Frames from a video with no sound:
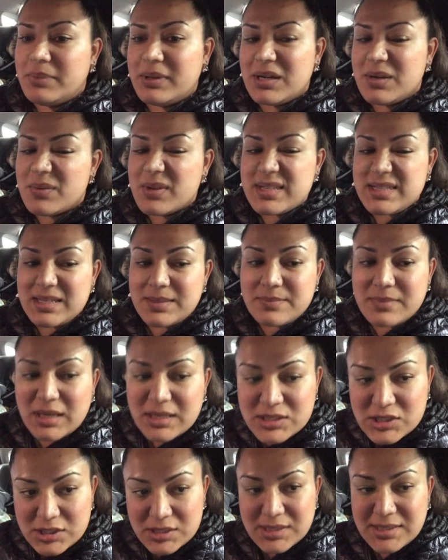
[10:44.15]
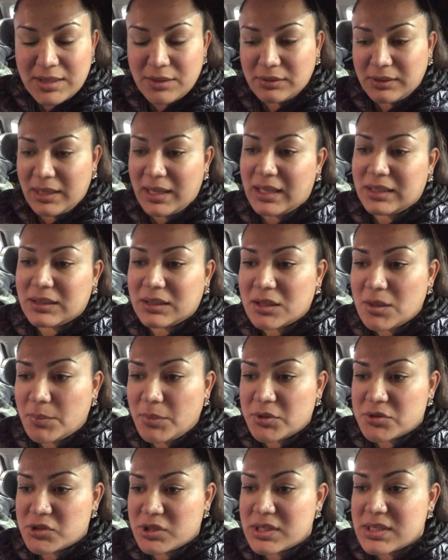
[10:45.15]
but it wasn't much because I only had a
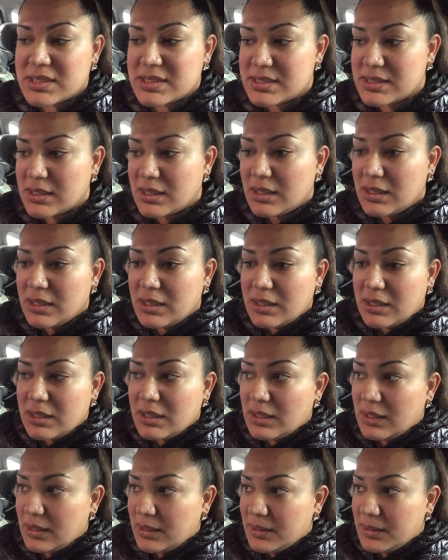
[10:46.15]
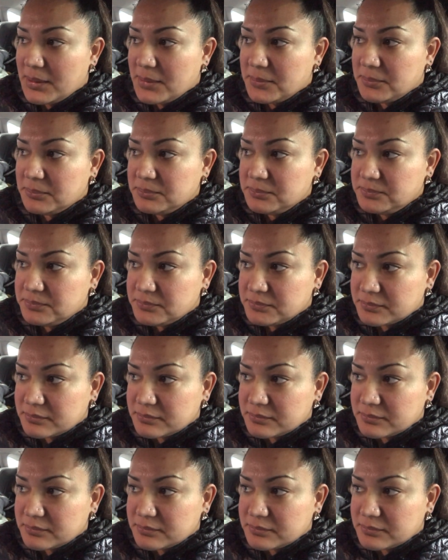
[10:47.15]
couple of drinks. Um,